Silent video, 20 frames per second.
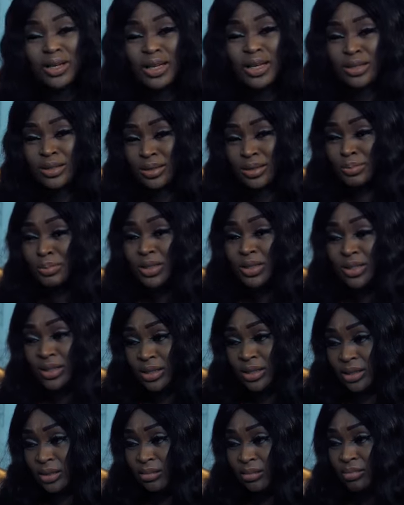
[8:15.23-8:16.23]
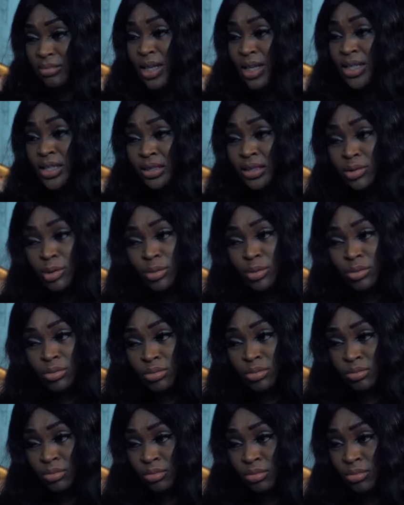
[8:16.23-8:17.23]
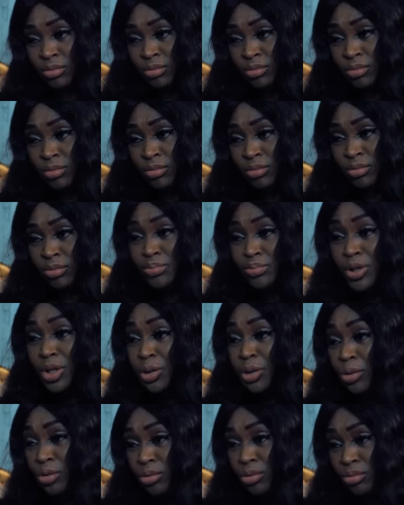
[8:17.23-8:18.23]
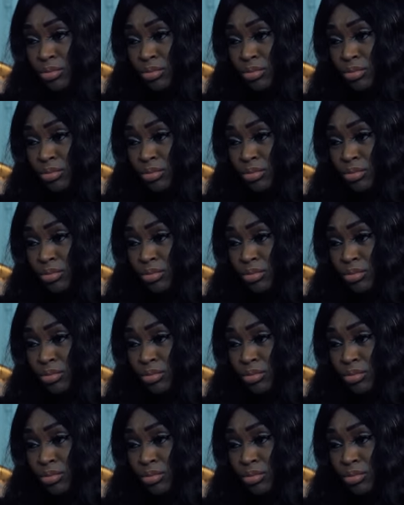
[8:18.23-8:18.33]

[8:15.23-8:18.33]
relax, please. Daddy, Biko.